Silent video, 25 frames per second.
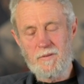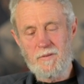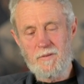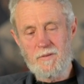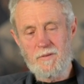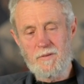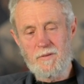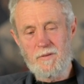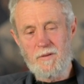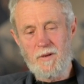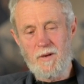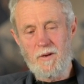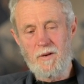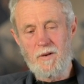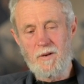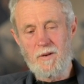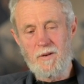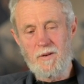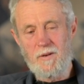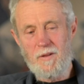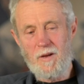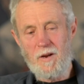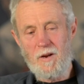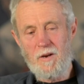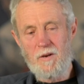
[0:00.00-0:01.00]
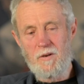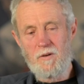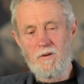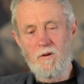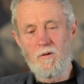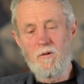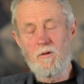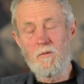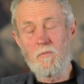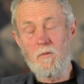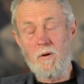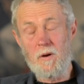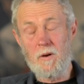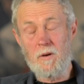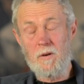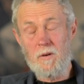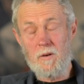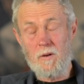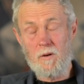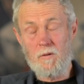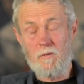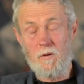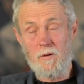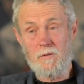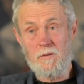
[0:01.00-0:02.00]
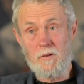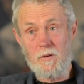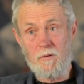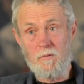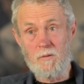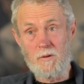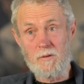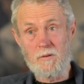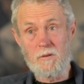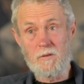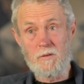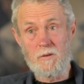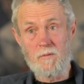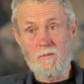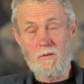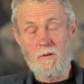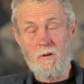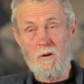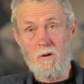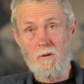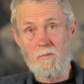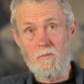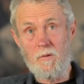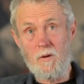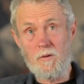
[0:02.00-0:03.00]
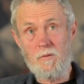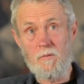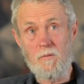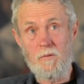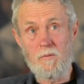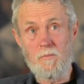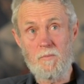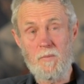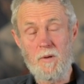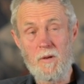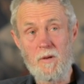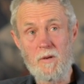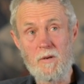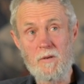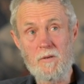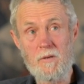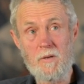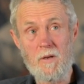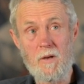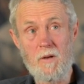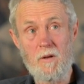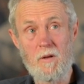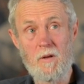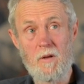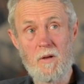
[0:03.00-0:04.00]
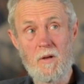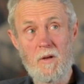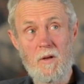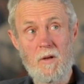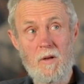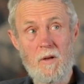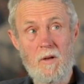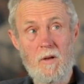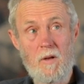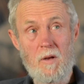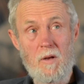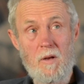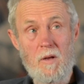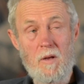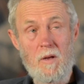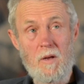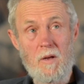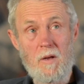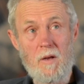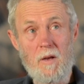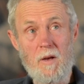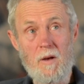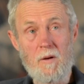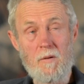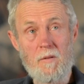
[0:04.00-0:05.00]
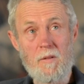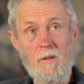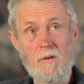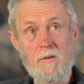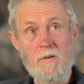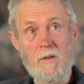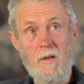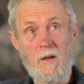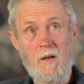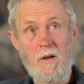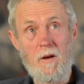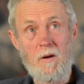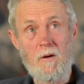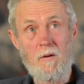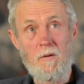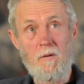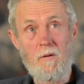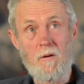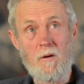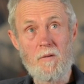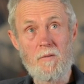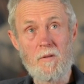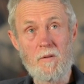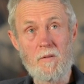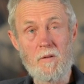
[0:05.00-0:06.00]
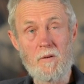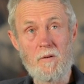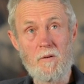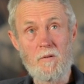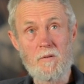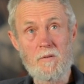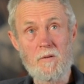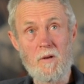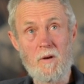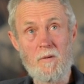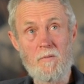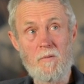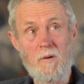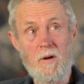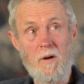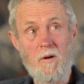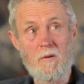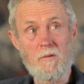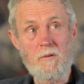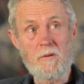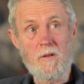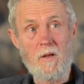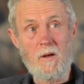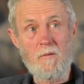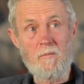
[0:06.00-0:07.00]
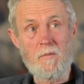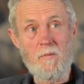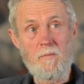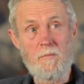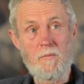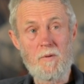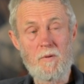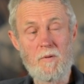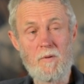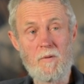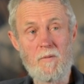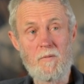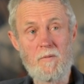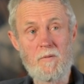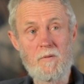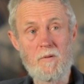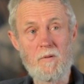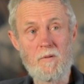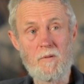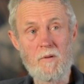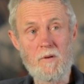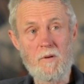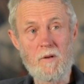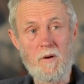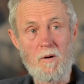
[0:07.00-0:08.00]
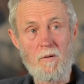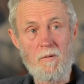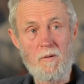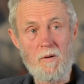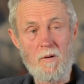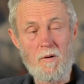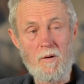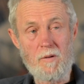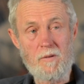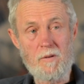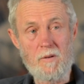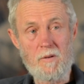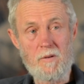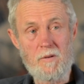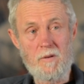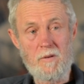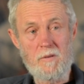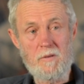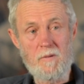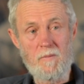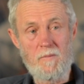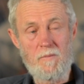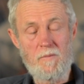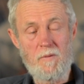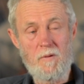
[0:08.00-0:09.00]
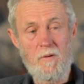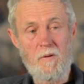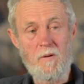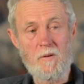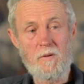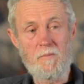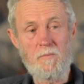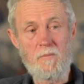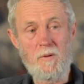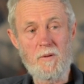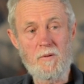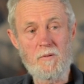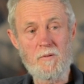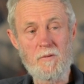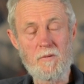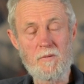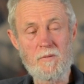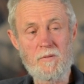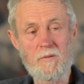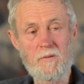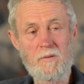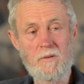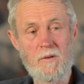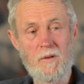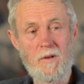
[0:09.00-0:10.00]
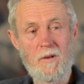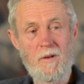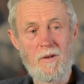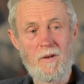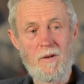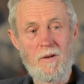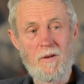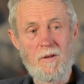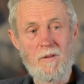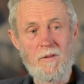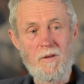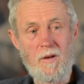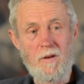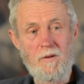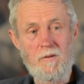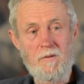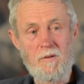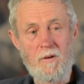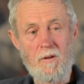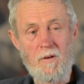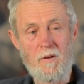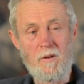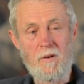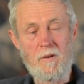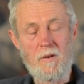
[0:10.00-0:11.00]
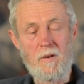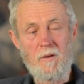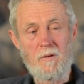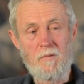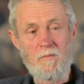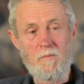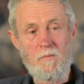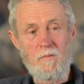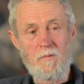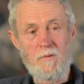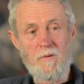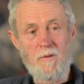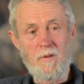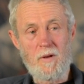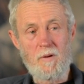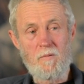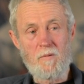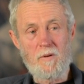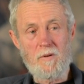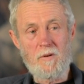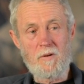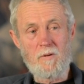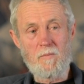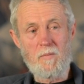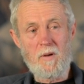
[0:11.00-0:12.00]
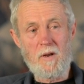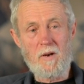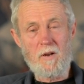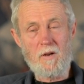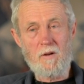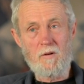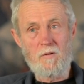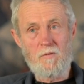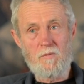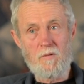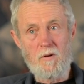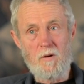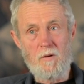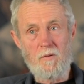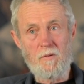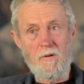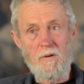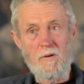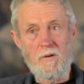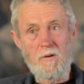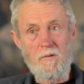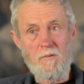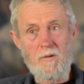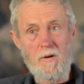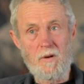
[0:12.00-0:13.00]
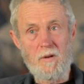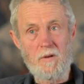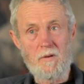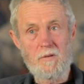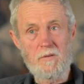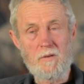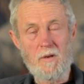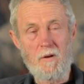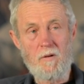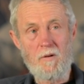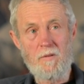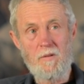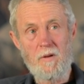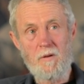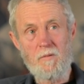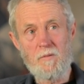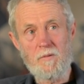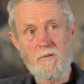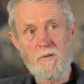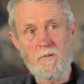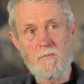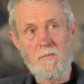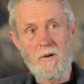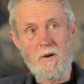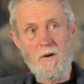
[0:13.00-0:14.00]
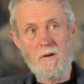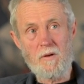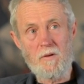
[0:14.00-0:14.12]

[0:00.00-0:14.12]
they knew what the consequences of gold rush would be, and so that's how I think the New South Wales government moved to the gold licence system first, because they certainly they wanted to be able to control it in a way. So I think it was about